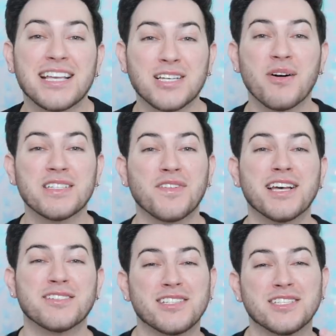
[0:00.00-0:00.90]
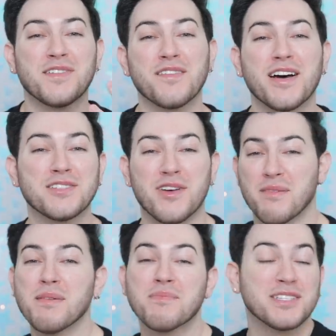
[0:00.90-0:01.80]
As always, if you guys like this video, if you guys
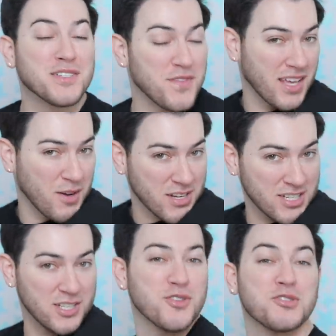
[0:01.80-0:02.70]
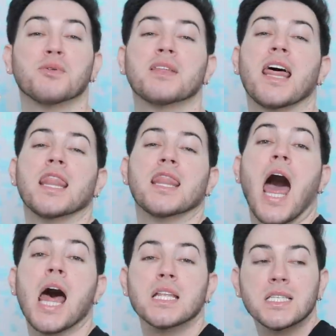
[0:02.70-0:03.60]
like me, please don't fucking watch it. You know the drill with
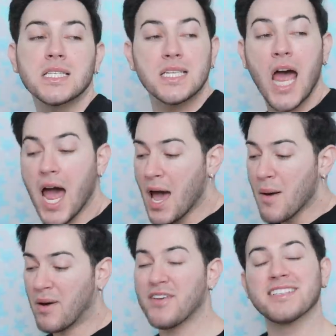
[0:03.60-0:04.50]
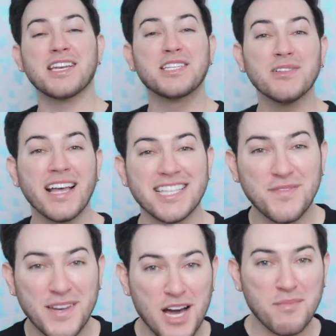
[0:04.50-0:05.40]
that. But if you guys do like
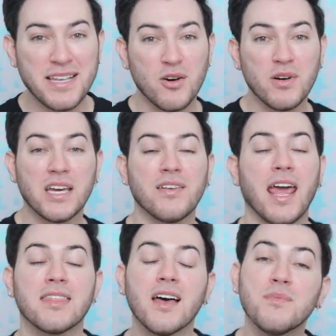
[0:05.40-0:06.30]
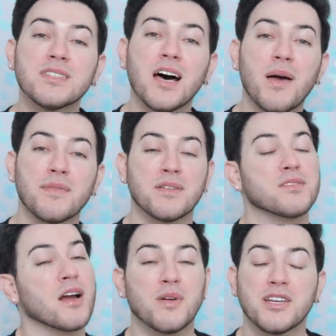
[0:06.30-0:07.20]
this video, please go and give it a thumbs up and
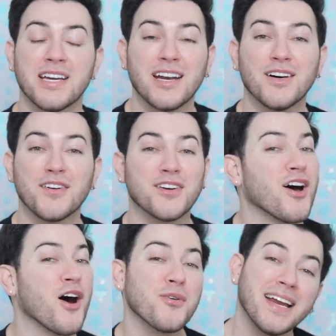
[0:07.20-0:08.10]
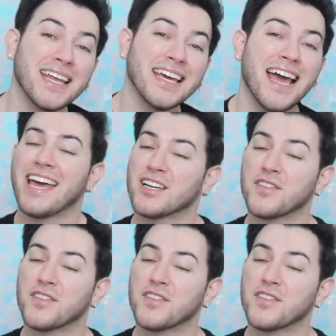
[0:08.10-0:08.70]
subscribe to my channel if you're not already. And